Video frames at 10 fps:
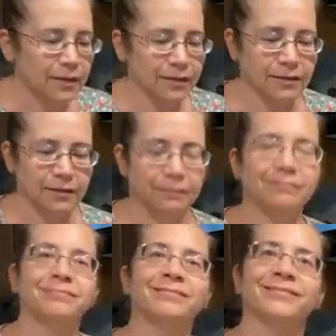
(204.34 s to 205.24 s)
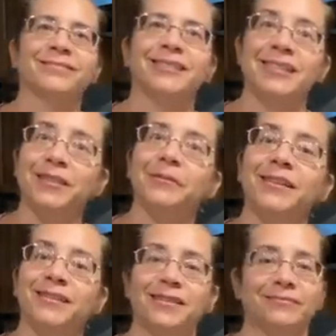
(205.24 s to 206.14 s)
minutes. 6
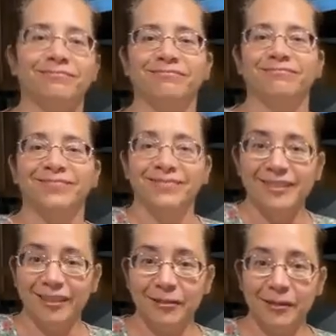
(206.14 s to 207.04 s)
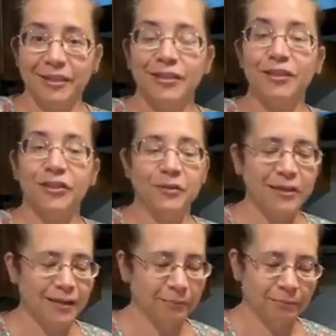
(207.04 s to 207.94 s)
minutes. 6 minutes. So
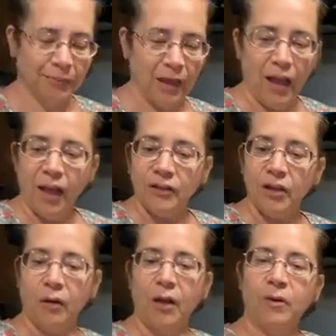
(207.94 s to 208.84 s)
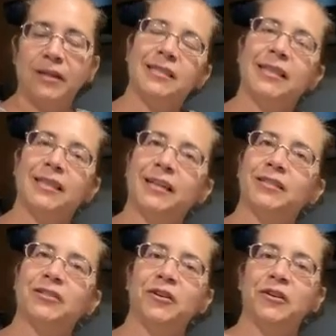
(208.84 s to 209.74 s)
easy. So I wanted to get that
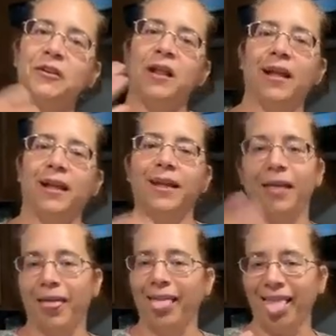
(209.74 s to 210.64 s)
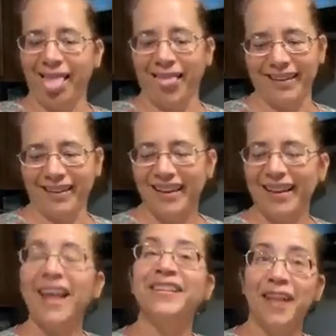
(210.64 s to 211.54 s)
started.
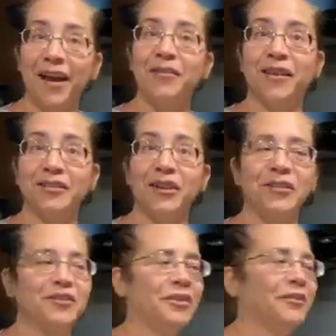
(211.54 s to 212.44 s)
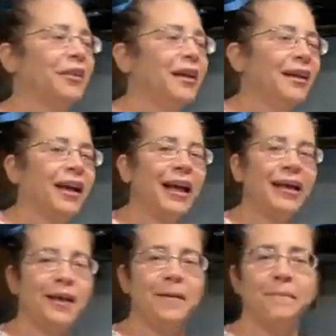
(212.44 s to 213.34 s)
And now I'll talk to you.
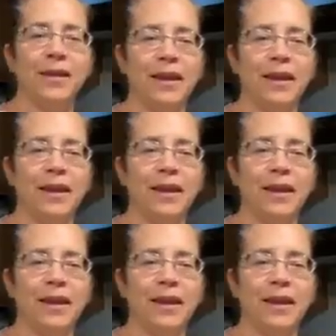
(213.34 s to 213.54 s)
I am